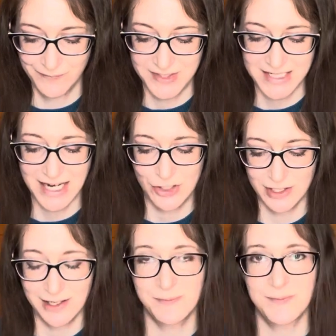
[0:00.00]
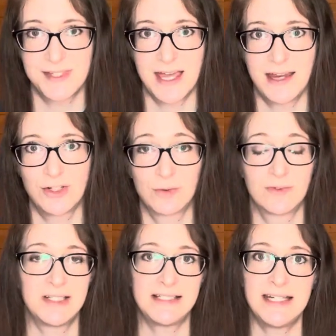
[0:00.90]
daydreams that don't
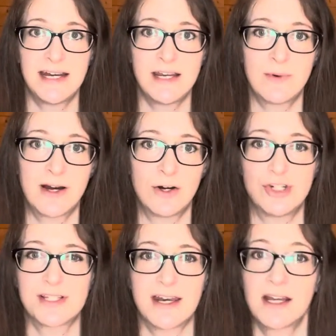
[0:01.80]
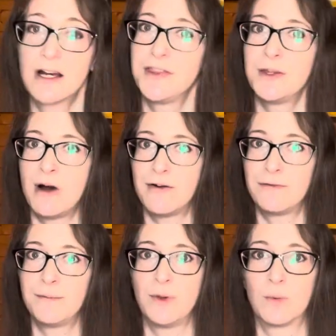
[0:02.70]
really lead anywhere, or just kind of cut them off
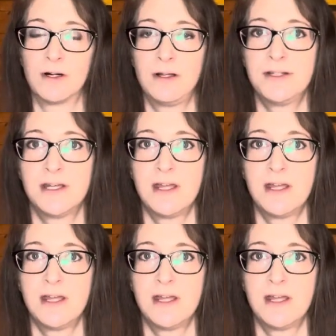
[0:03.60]
from the world.